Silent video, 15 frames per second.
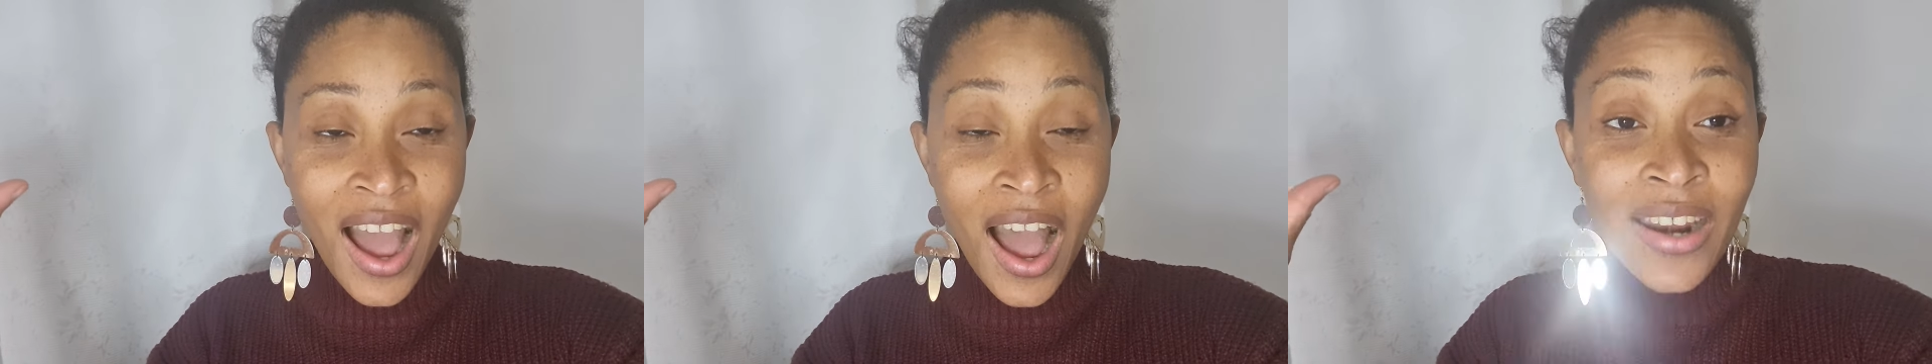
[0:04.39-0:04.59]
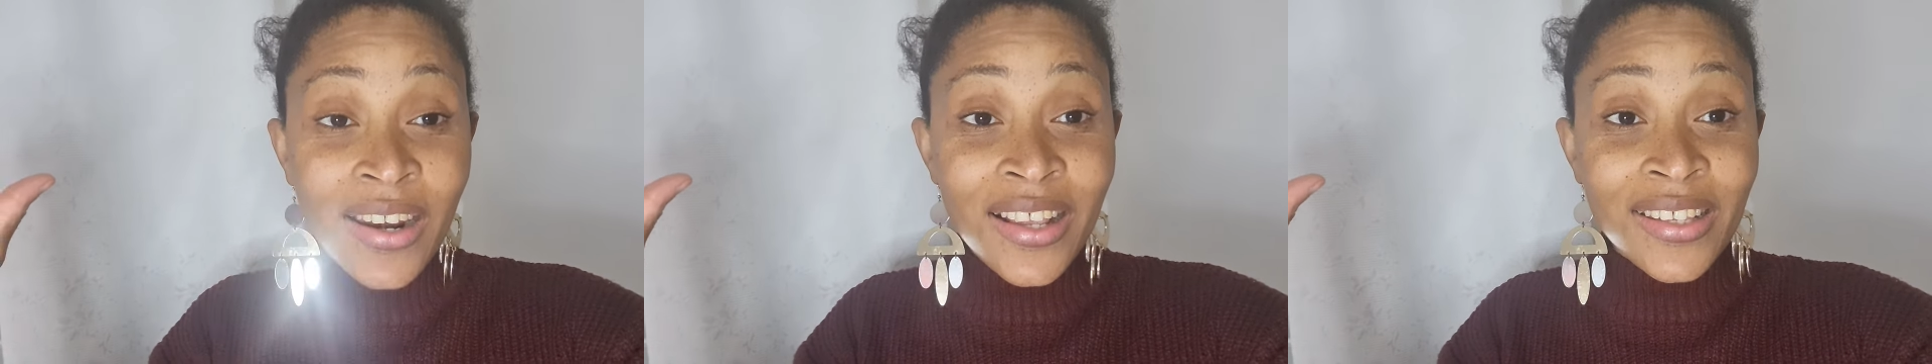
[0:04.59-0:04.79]

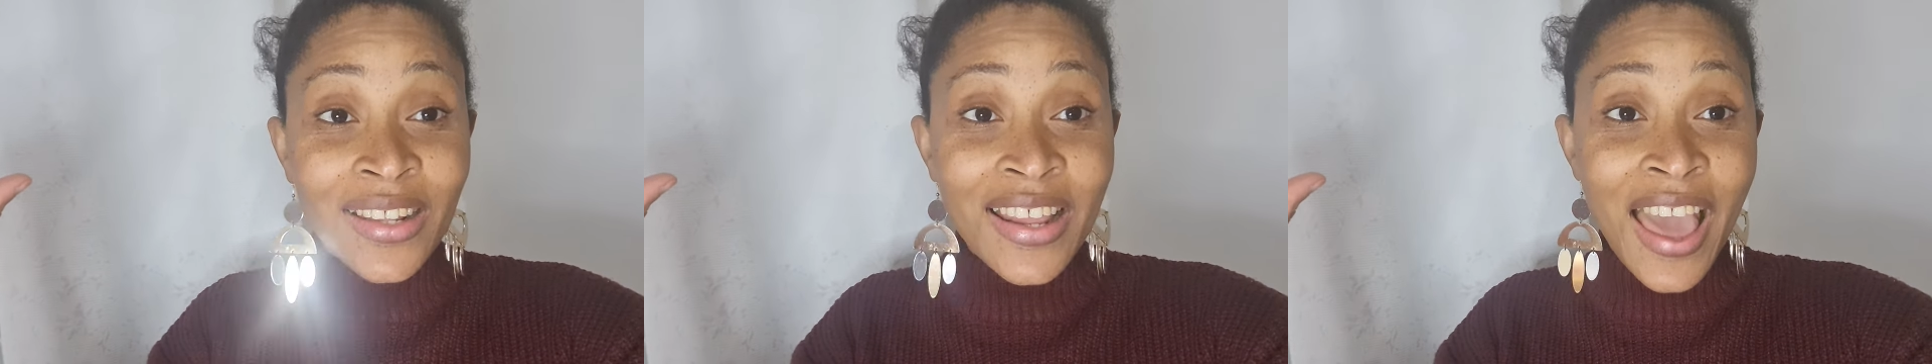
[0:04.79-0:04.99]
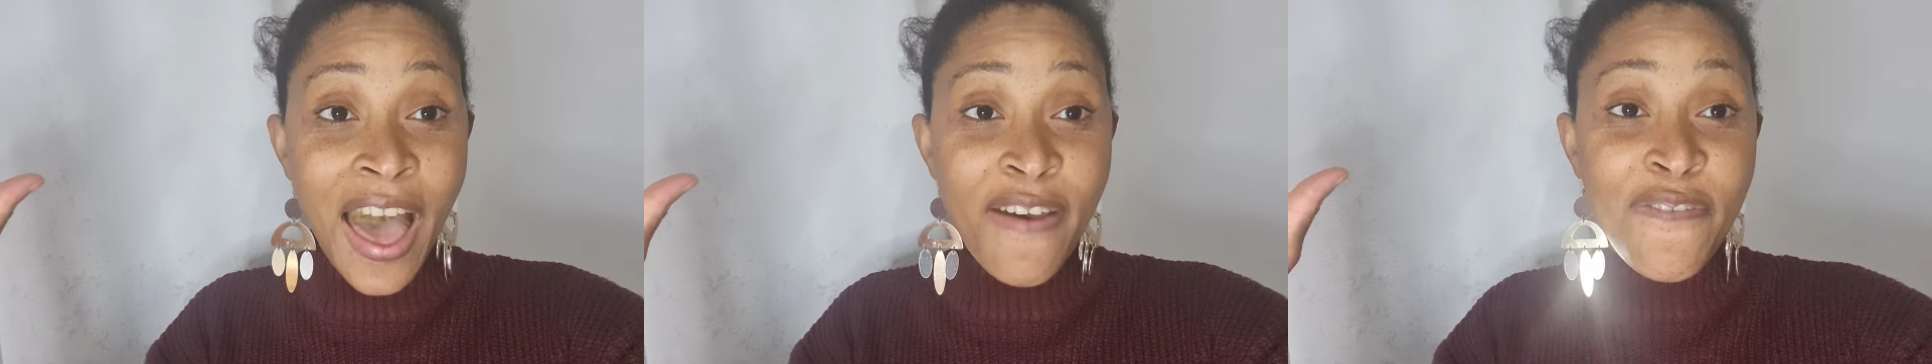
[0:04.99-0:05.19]

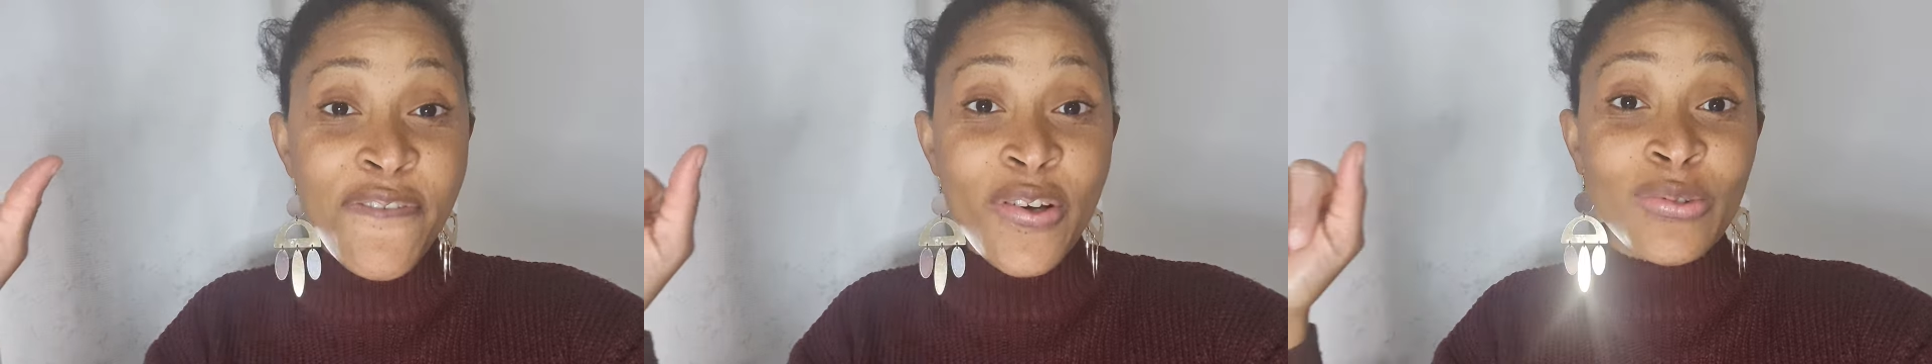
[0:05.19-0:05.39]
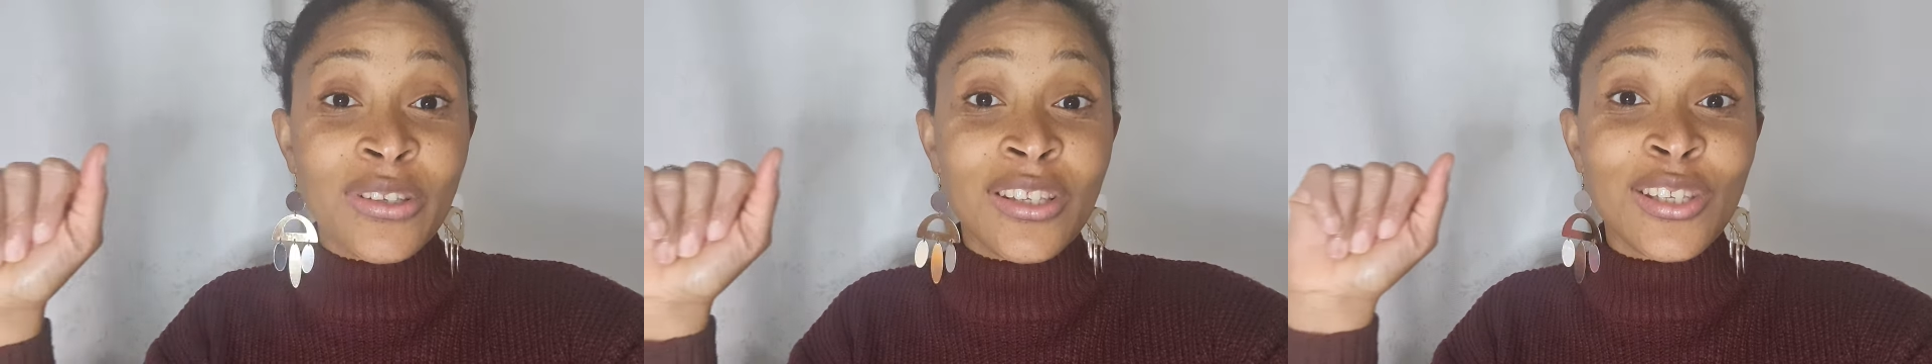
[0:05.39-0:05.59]
honestly i
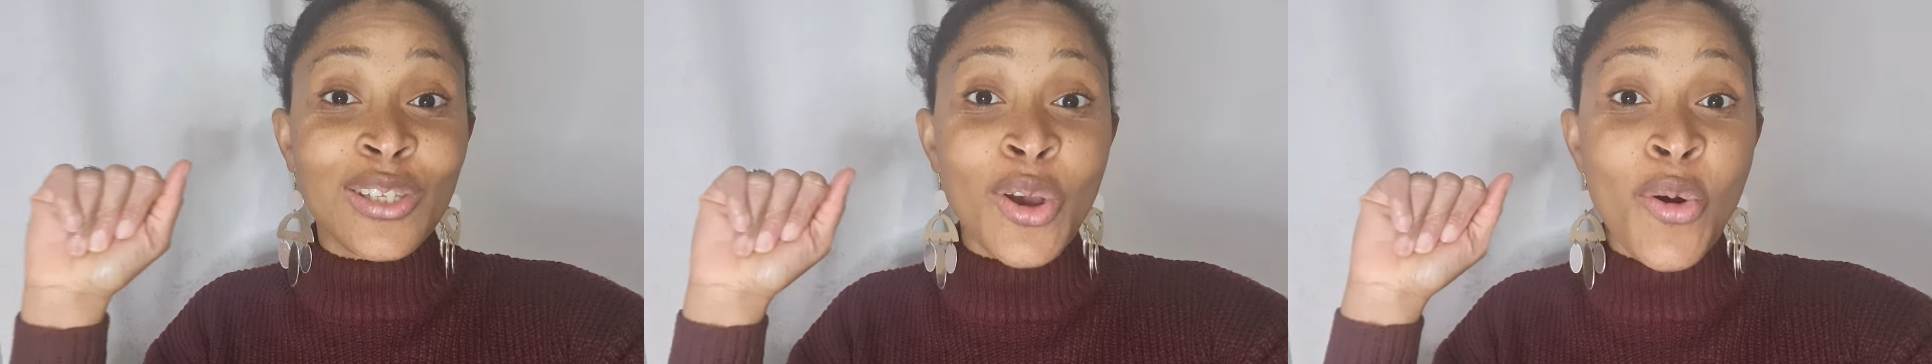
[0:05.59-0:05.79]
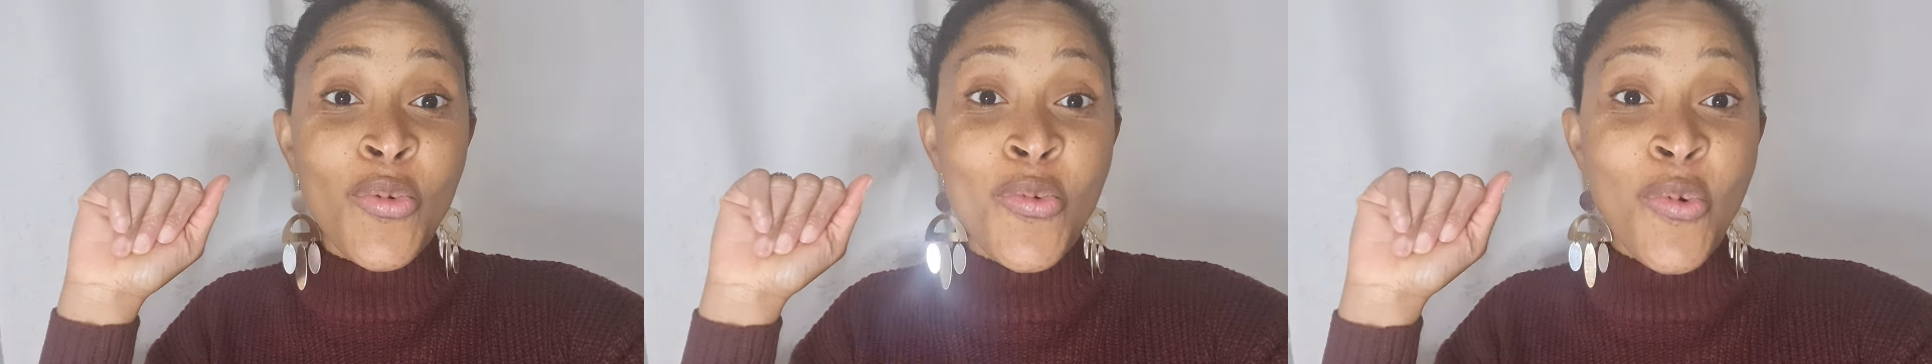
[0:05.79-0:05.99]
feel
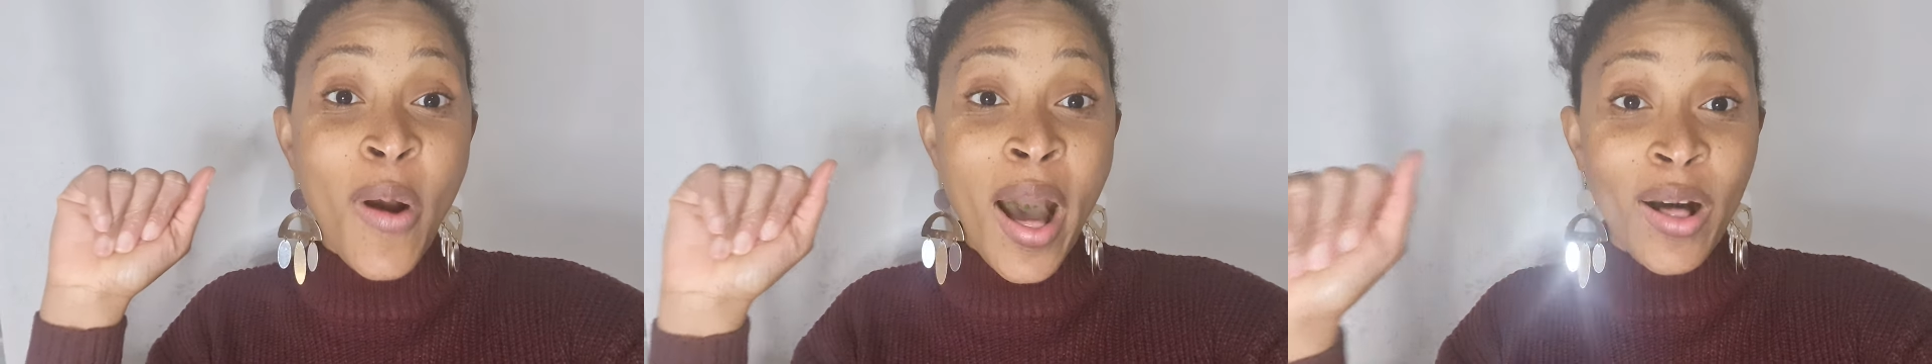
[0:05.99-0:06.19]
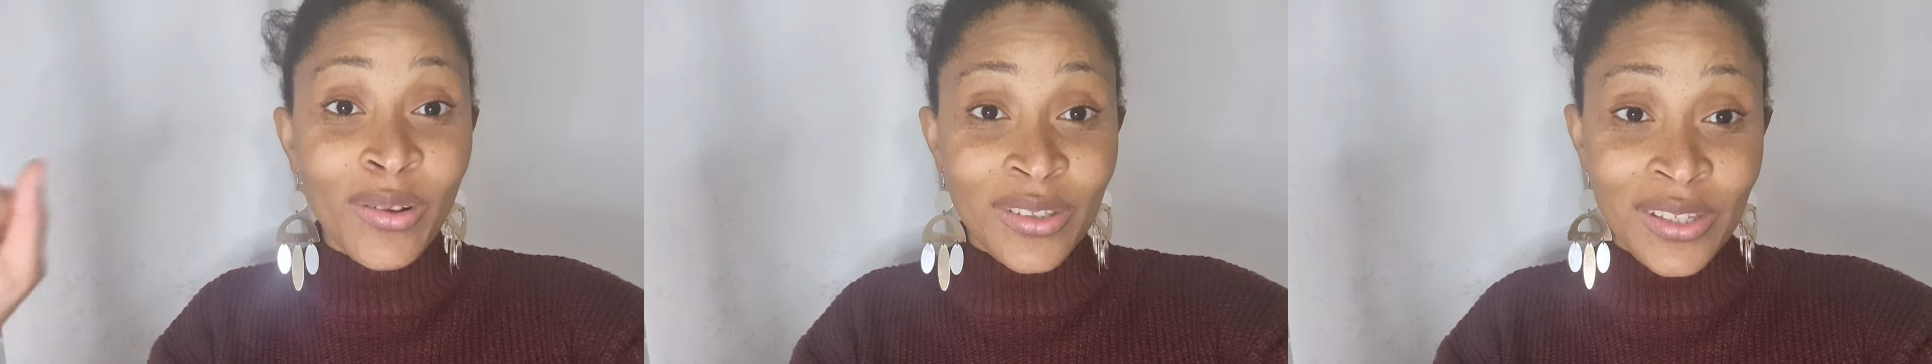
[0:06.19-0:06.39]
so
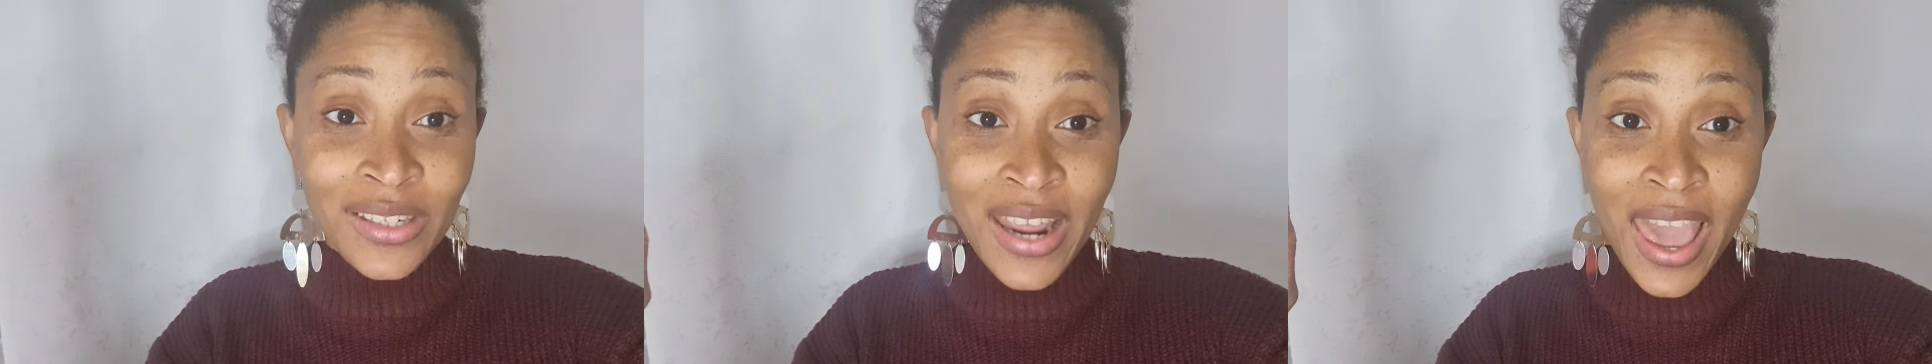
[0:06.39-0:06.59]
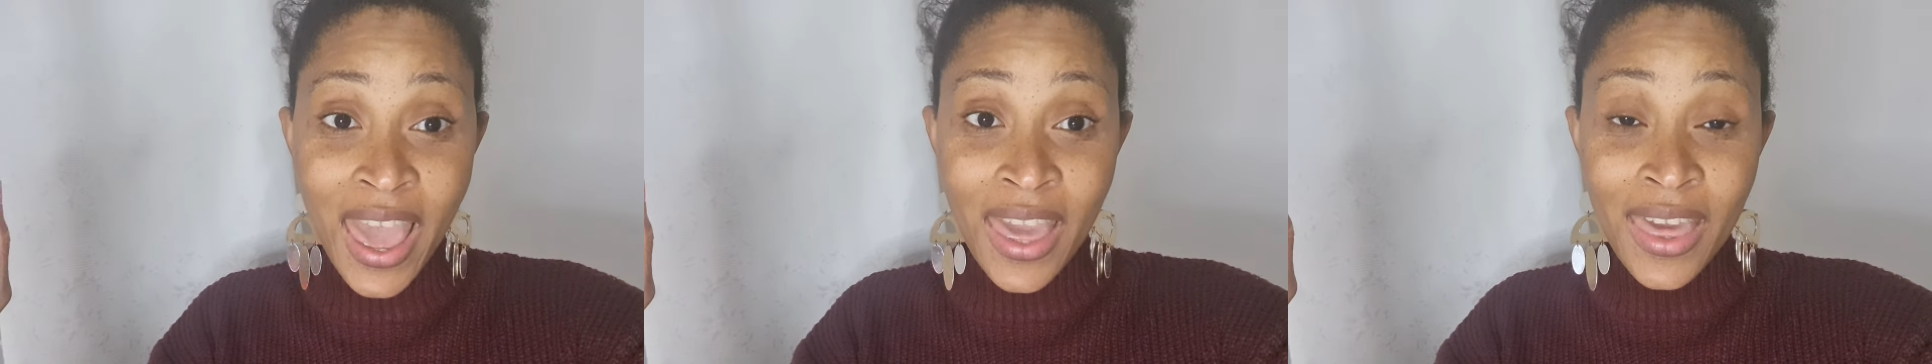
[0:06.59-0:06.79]
well
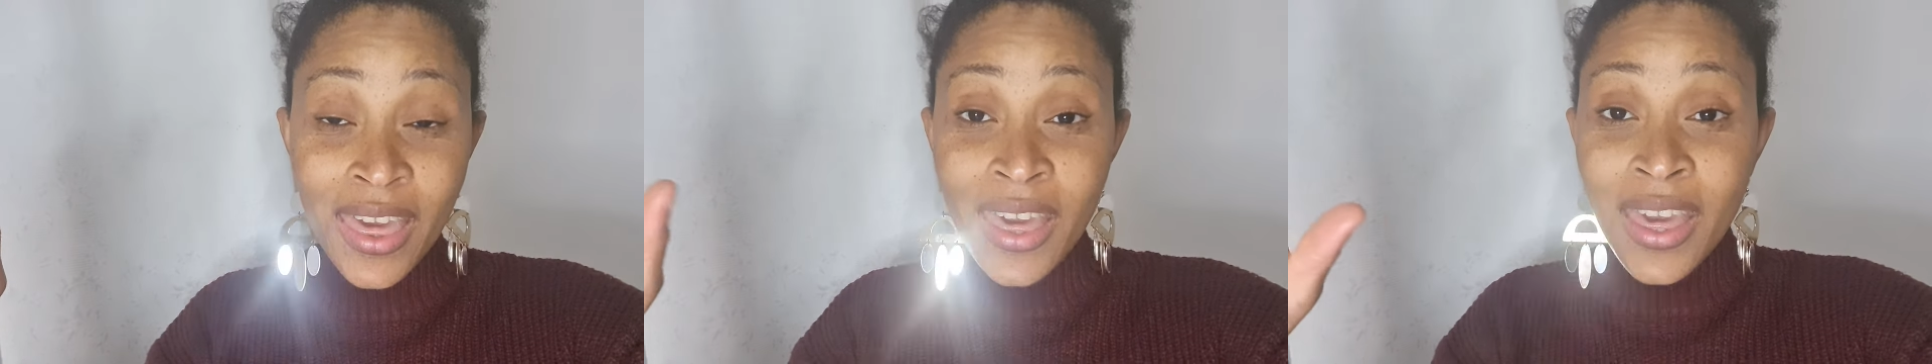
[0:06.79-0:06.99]
today